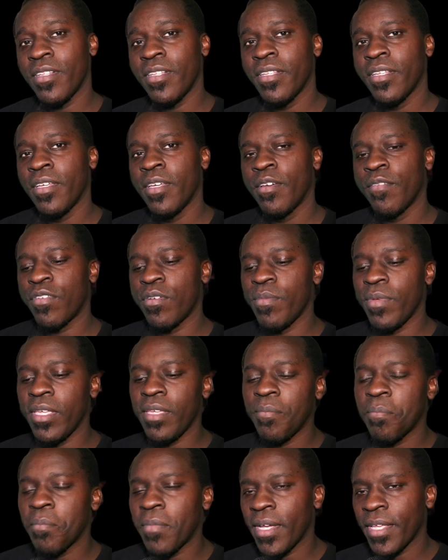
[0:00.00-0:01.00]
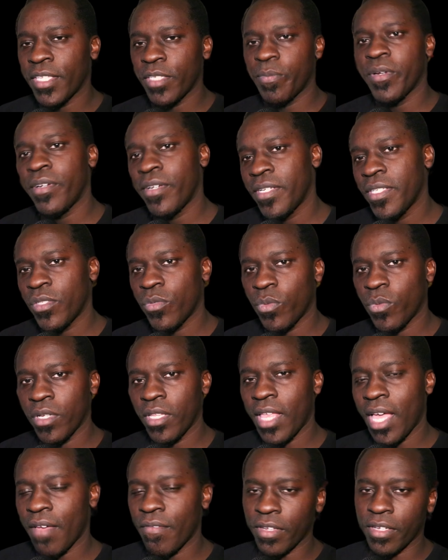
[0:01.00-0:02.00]
For me, my experience with
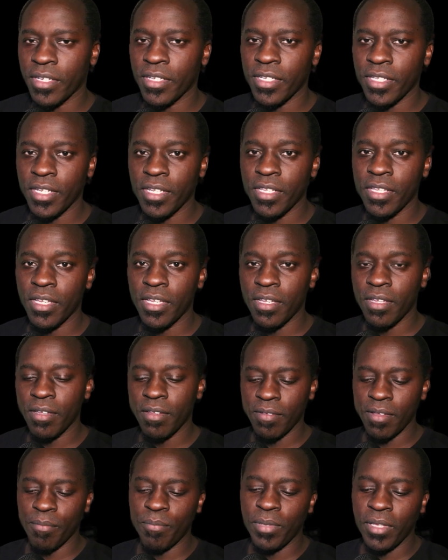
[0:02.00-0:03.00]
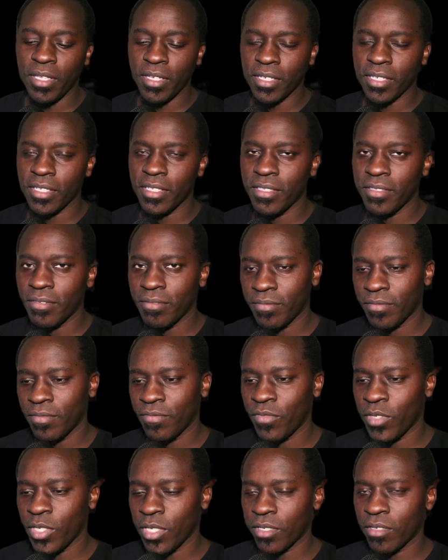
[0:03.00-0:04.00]
having a plug-in
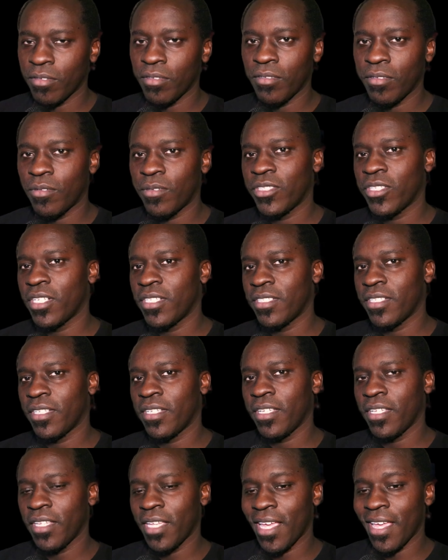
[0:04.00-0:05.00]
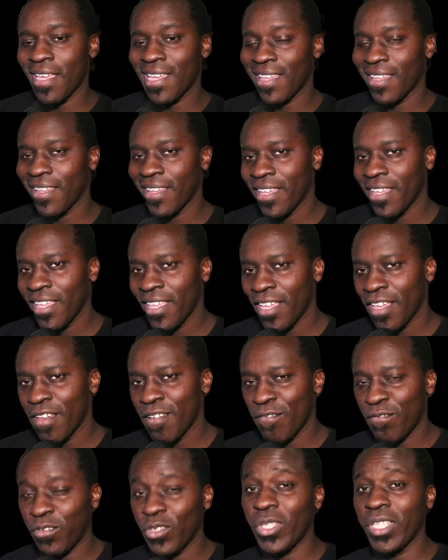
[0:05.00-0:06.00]
vehicle, or should I say a
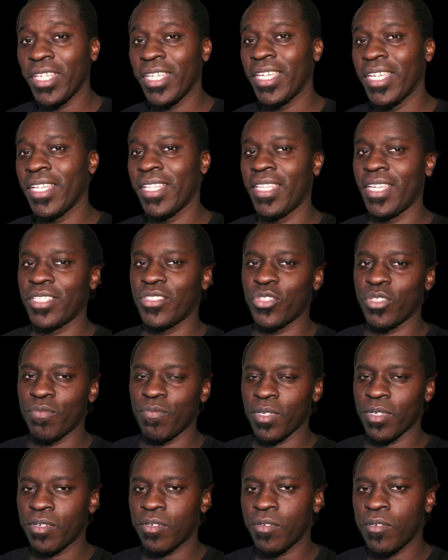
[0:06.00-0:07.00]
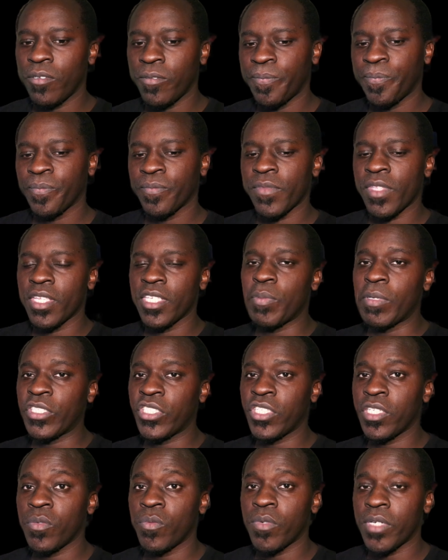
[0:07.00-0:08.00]
fully electric vehicle, especially
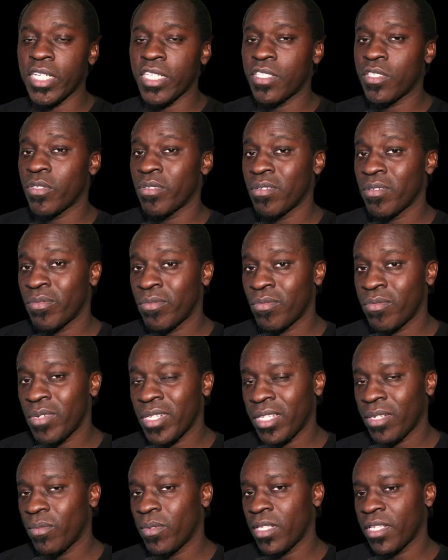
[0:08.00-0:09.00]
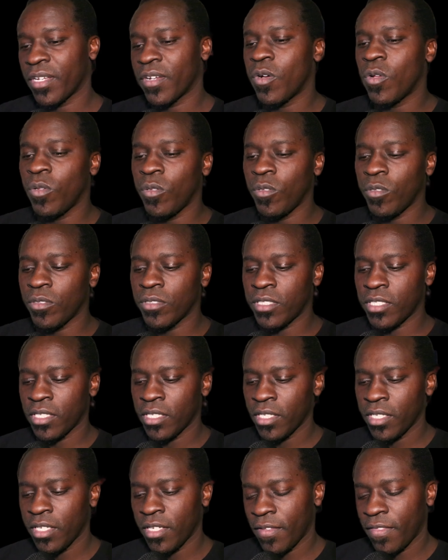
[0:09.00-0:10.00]
when it's really, really cold,
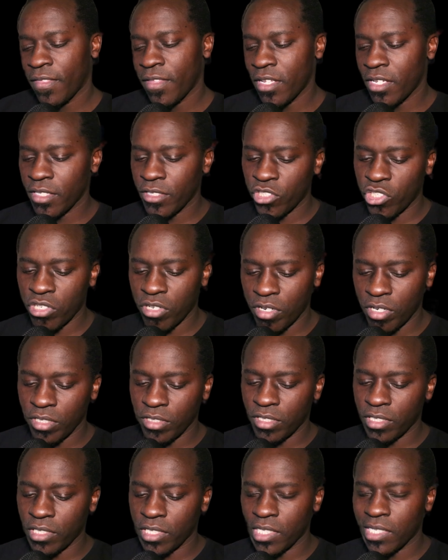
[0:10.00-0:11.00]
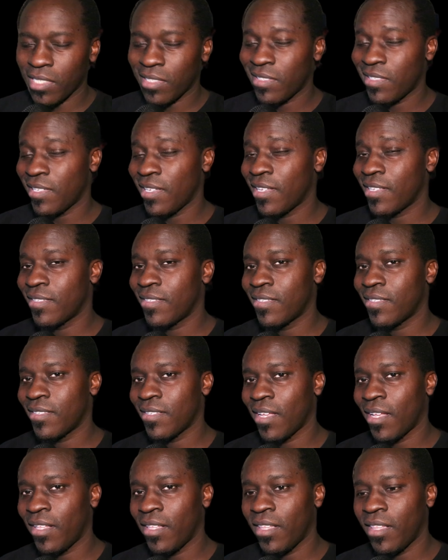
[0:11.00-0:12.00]
the charging takes
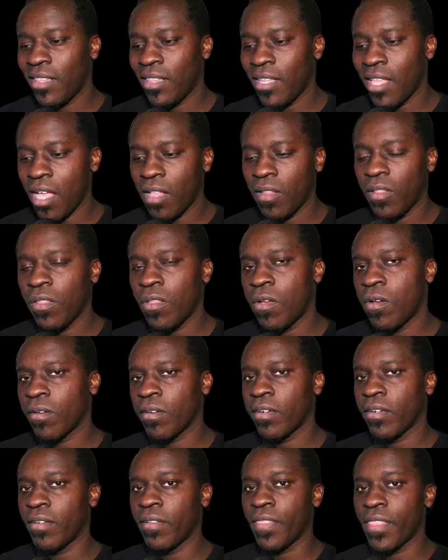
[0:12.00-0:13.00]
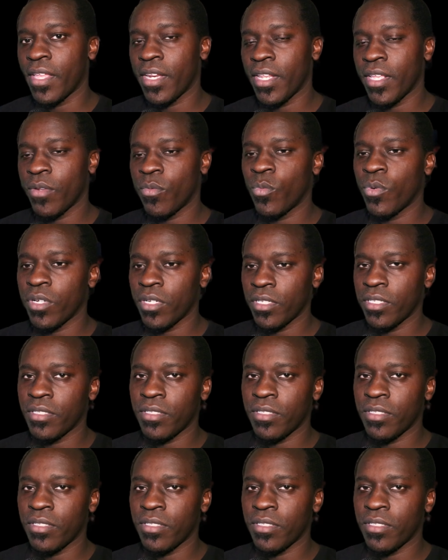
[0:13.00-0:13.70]
a lot longer than it would